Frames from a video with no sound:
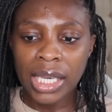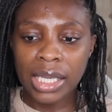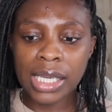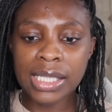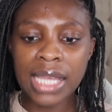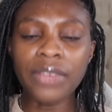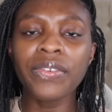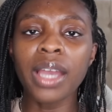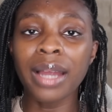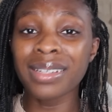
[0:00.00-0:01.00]
he's
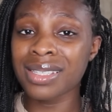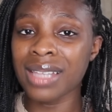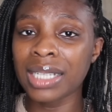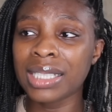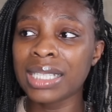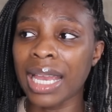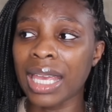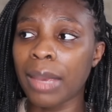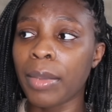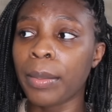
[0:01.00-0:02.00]
thankfully understanding that
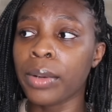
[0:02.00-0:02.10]
him and